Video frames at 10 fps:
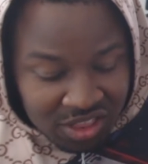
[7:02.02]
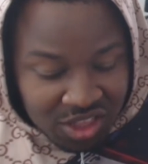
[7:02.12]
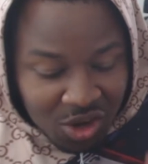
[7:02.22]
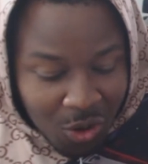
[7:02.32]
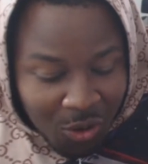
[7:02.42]

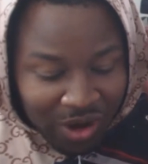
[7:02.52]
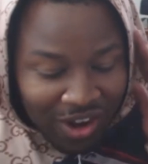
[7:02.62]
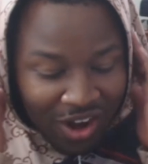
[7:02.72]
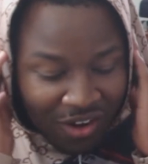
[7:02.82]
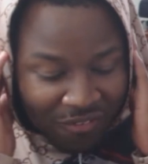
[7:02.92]
the
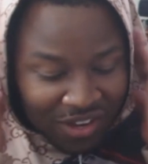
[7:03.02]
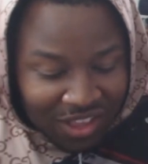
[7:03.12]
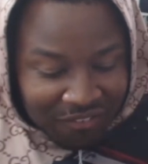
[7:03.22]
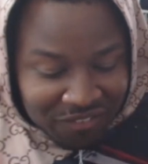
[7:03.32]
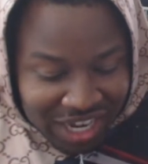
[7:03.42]
choreography,
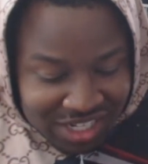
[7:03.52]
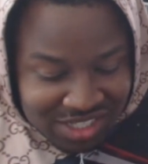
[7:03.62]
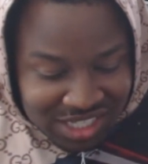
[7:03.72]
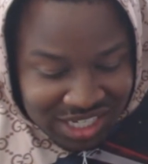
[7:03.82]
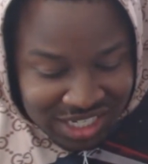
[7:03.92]
the fight
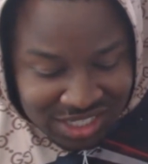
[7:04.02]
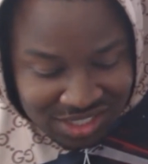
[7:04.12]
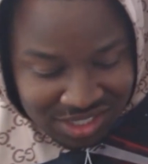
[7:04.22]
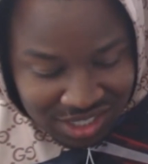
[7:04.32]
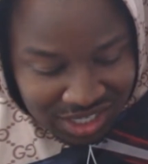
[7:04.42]

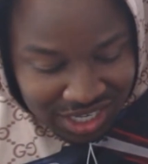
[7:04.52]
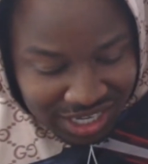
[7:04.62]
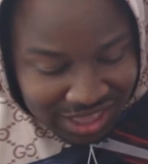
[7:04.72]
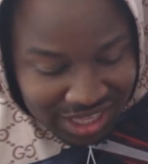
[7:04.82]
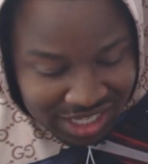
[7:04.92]
scenes
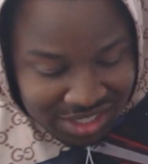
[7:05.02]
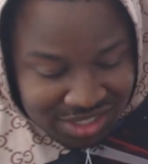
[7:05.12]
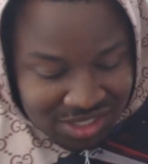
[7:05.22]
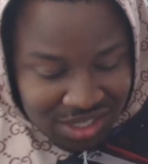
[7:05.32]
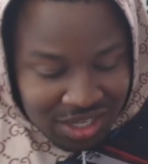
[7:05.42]
in
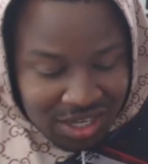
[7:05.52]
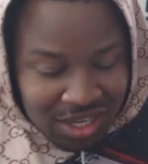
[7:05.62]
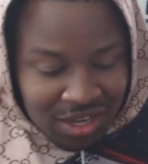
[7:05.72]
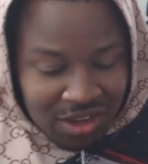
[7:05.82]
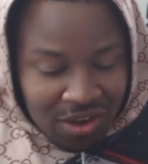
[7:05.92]
this
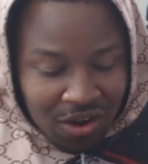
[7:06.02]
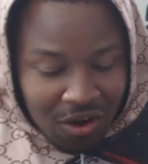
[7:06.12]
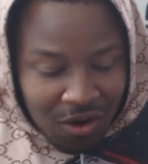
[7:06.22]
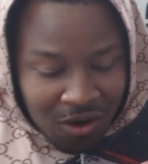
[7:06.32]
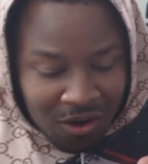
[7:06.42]

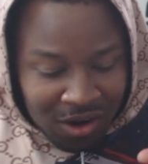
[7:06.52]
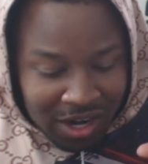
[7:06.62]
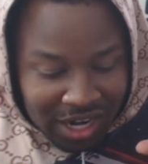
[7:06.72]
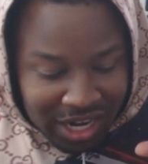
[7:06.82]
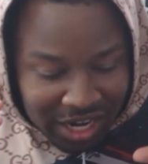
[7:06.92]

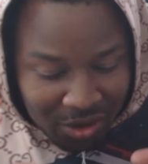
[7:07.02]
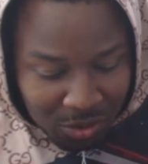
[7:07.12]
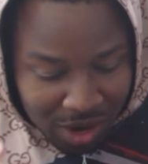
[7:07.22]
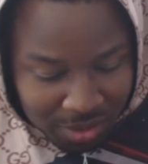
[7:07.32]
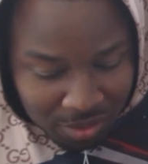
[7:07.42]
are
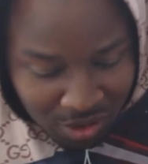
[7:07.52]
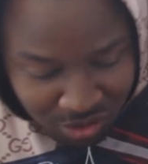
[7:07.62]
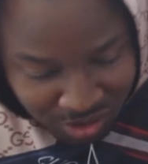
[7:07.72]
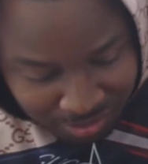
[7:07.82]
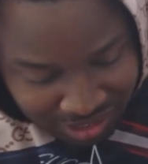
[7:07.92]
incredible.
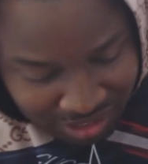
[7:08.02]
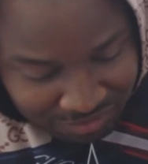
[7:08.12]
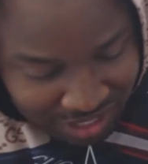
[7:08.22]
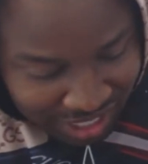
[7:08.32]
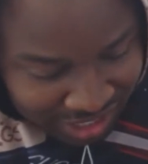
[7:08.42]
Hold up. It
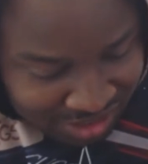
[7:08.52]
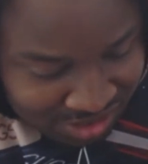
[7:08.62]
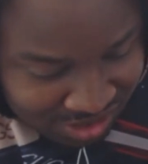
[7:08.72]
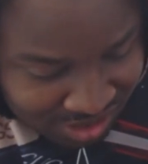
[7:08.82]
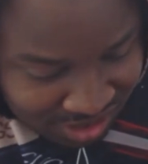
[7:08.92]
even
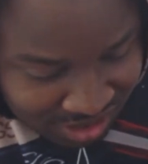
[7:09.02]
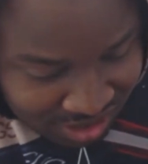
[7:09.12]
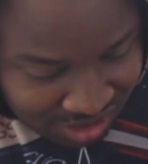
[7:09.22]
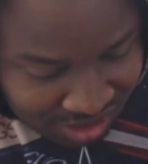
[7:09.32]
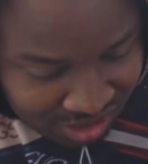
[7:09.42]
has,
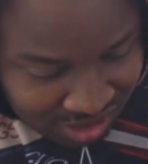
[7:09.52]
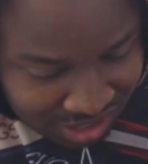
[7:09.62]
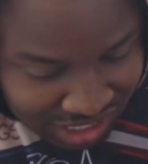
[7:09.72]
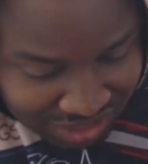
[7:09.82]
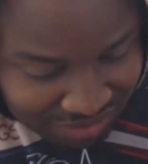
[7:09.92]

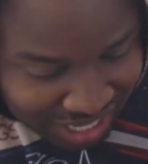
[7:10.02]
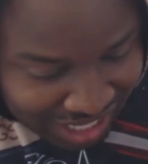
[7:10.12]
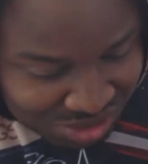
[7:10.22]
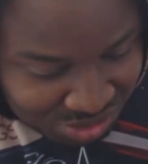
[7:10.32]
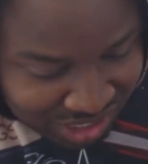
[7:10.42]
it even
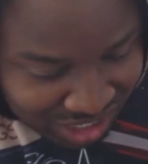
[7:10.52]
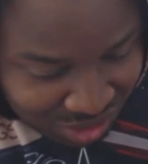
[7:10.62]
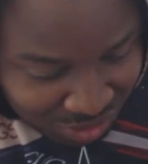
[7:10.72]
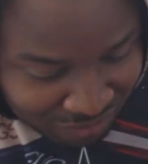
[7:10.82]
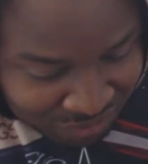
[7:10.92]
has where he
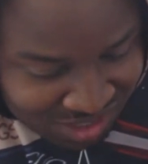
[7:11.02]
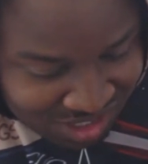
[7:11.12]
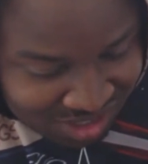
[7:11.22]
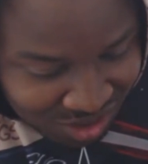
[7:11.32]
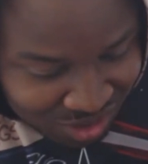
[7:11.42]
got the
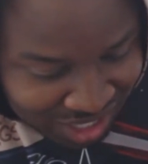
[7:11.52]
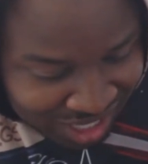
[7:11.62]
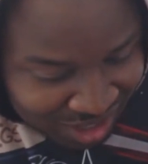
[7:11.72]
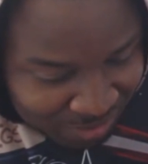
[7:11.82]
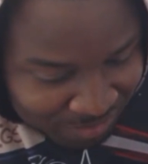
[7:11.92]
references.
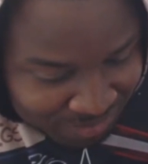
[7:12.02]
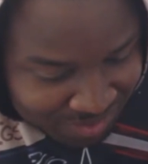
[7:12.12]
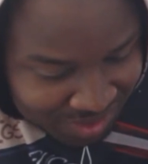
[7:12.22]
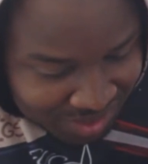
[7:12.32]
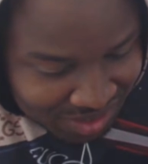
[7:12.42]
Okay.
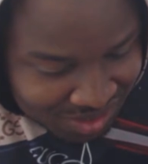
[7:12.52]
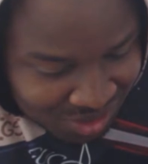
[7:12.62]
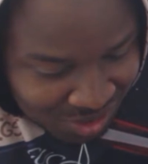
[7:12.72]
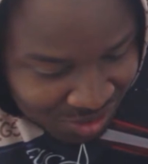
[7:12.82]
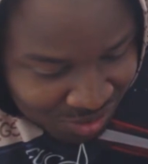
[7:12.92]

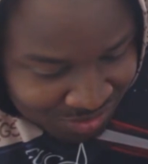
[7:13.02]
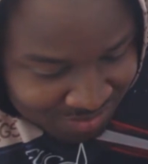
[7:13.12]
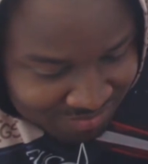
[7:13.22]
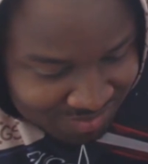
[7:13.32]
So